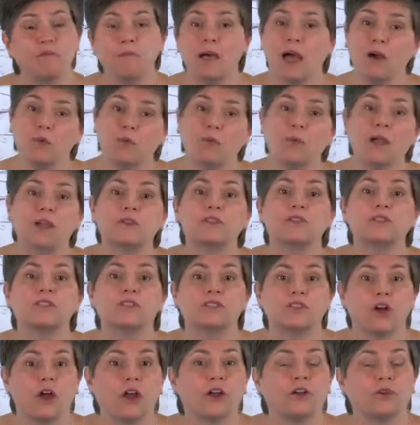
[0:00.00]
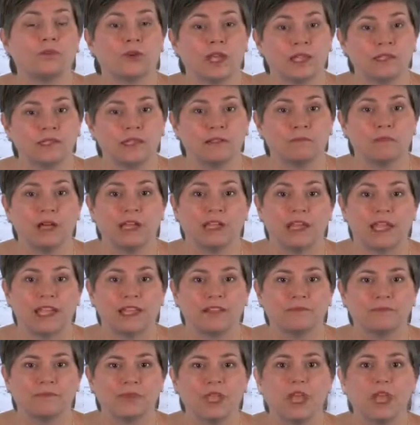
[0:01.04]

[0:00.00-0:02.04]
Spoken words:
about where to start raising money.